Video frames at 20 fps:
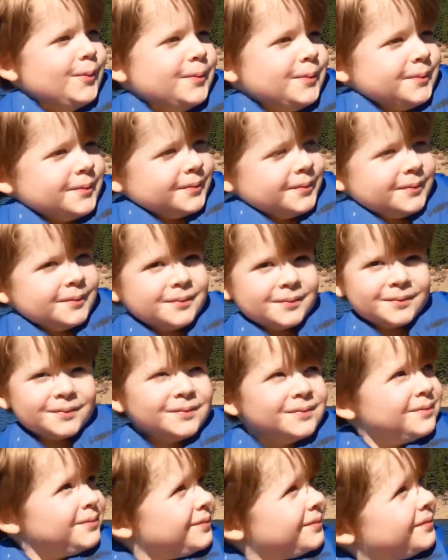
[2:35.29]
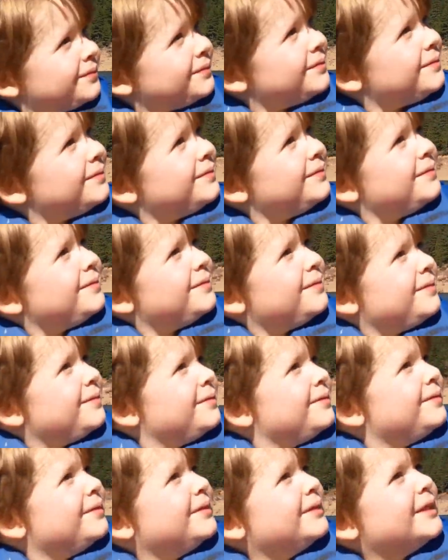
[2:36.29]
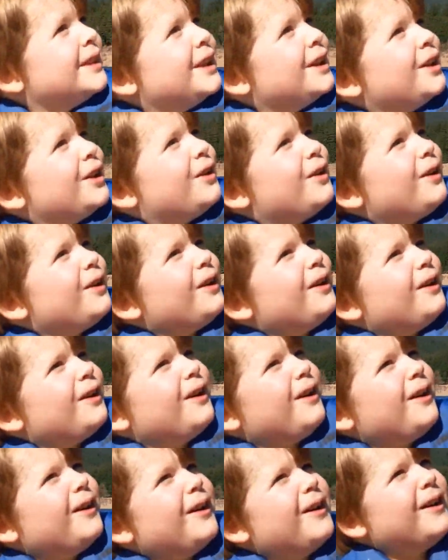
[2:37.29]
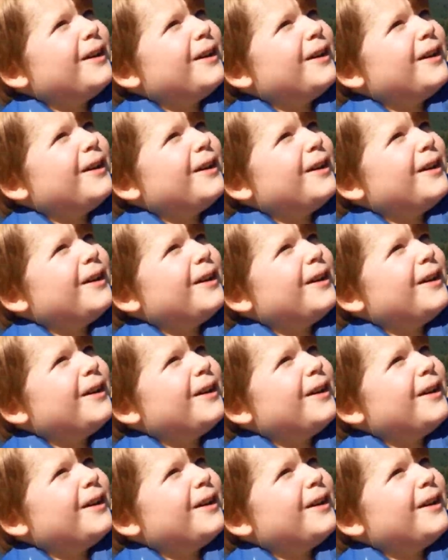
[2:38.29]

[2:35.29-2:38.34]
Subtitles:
Oh man. Glad you got a lot of extra.